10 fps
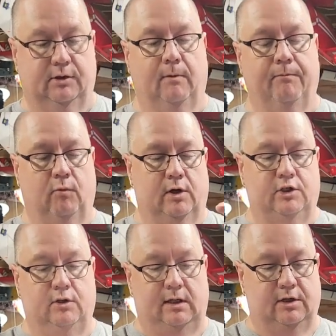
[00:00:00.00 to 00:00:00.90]
So
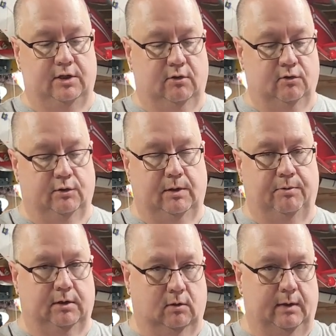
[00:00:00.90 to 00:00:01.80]
what you need to do is when you
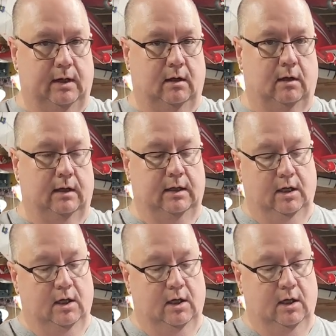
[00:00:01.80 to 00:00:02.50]
put the wing on,